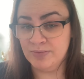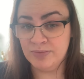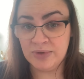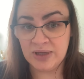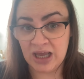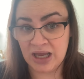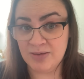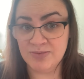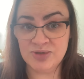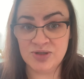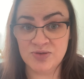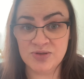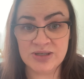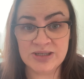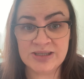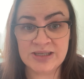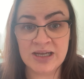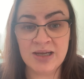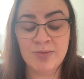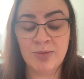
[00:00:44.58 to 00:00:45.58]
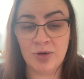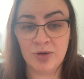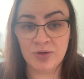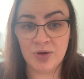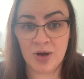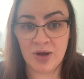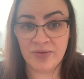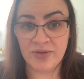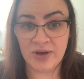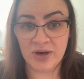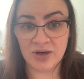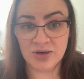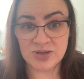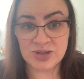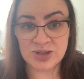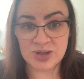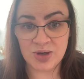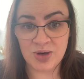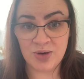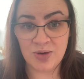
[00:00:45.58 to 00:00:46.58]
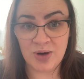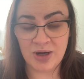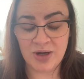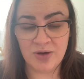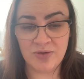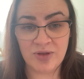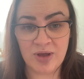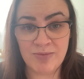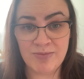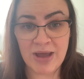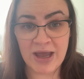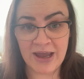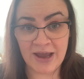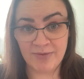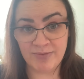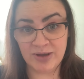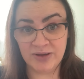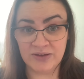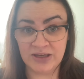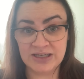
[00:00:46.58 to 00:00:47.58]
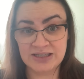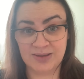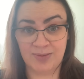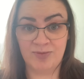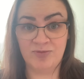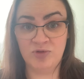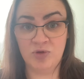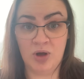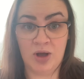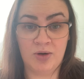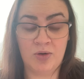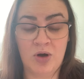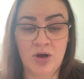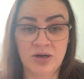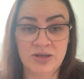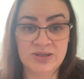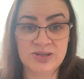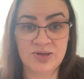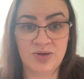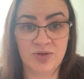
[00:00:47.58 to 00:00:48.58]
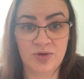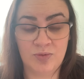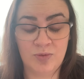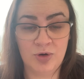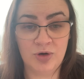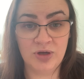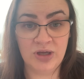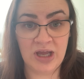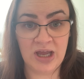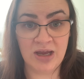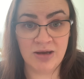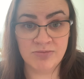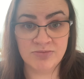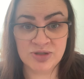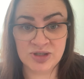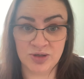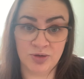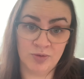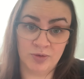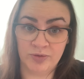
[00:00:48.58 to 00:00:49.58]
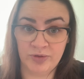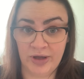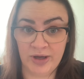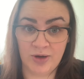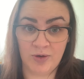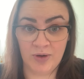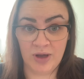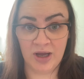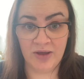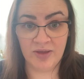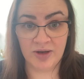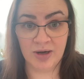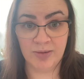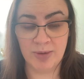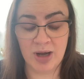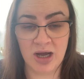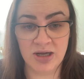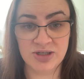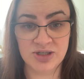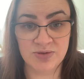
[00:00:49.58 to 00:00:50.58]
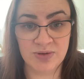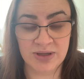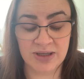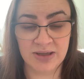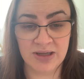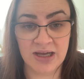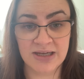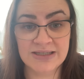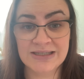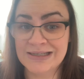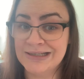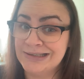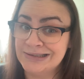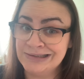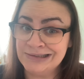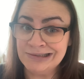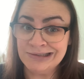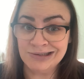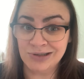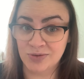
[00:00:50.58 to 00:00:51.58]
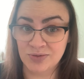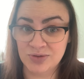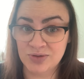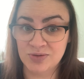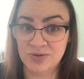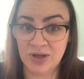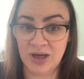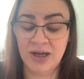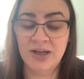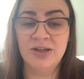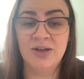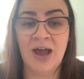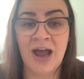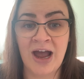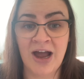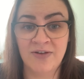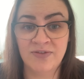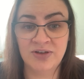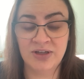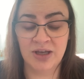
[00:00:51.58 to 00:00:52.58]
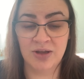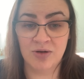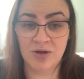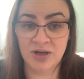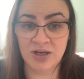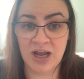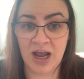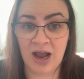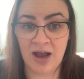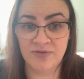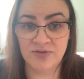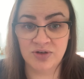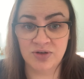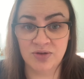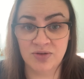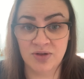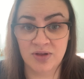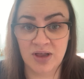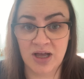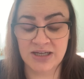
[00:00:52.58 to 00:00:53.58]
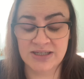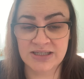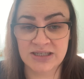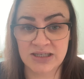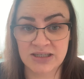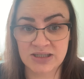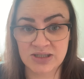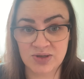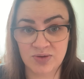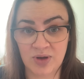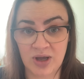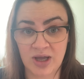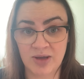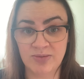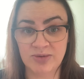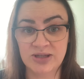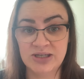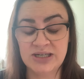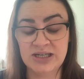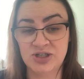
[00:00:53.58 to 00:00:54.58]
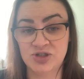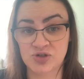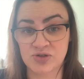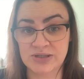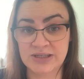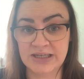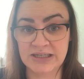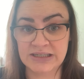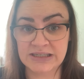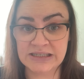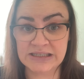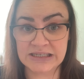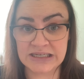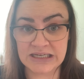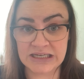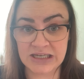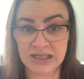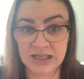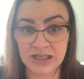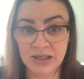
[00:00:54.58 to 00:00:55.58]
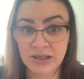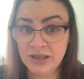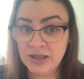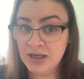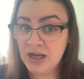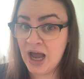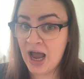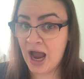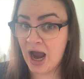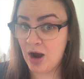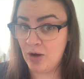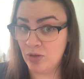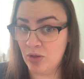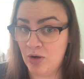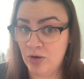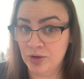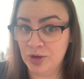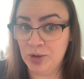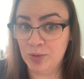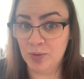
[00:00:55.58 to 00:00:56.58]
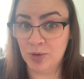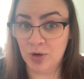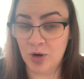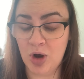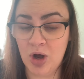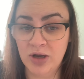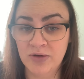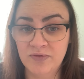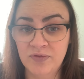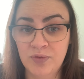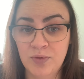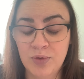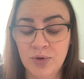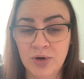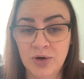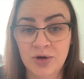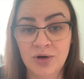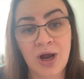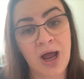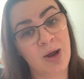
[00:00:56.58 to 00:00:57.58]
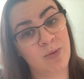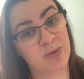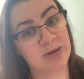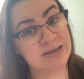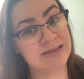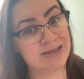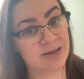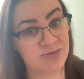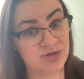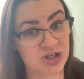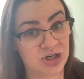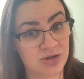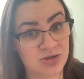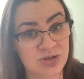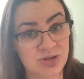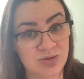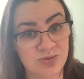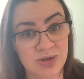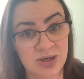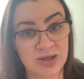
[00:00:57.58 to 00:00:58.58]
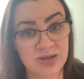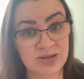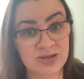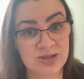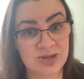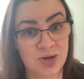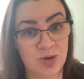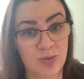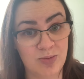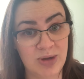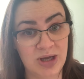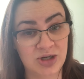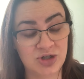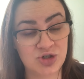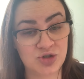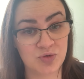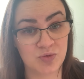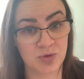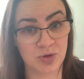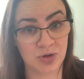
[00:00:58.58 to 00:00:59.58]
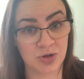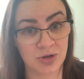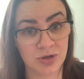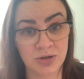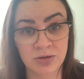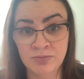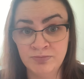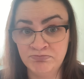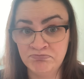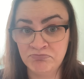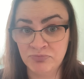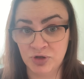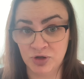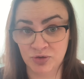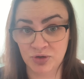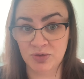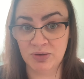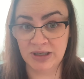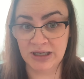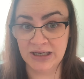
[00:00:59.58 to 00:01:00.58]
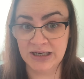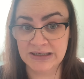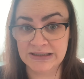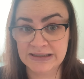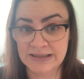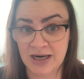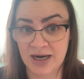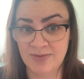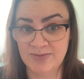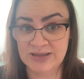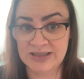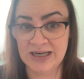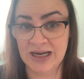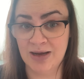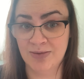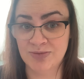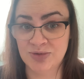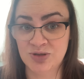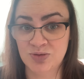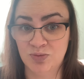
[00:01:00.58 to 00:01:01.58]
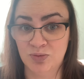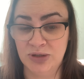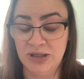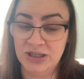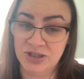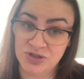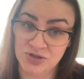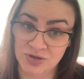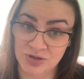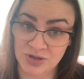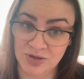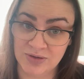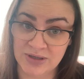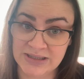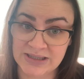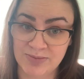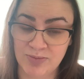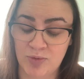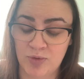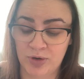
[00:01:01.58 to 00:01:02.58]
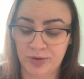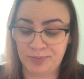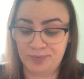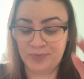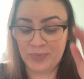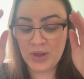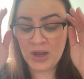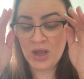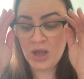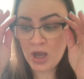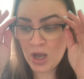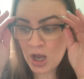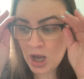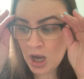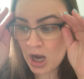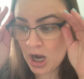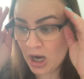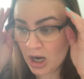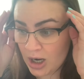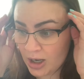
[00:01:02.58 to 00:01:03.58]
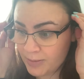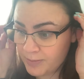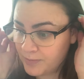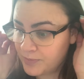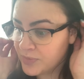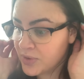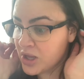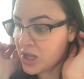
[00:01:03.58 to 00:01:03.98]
Games are disabled on there, so I know that may have been like some of you got on and saw there weren't games, so you were like, okay, then I'm not doing the lesson. Don't do that. You have to get on, you have to do the lessons, okay? The teachers can see how long you were on for and what subjects you did, so make sure you're doing it. It's time stamped. We need you to do it. It's important. I